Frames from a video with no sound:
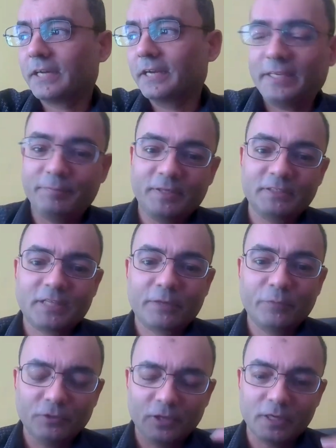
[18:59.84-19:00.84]
It's funny because,
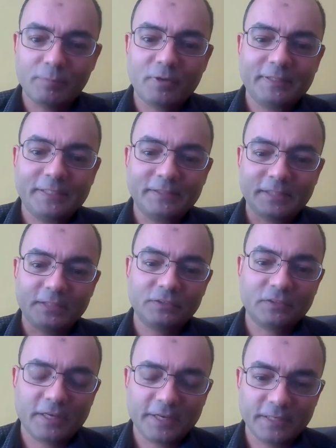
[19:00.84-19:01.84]
like, we talk about
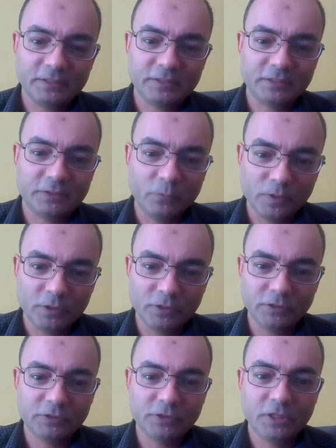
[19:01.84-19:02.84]
decentralized
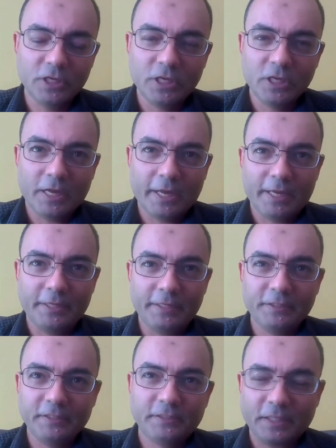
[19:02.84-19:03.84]
world and
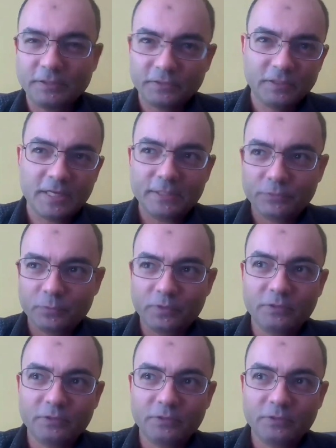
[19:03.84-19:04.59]
the decentralized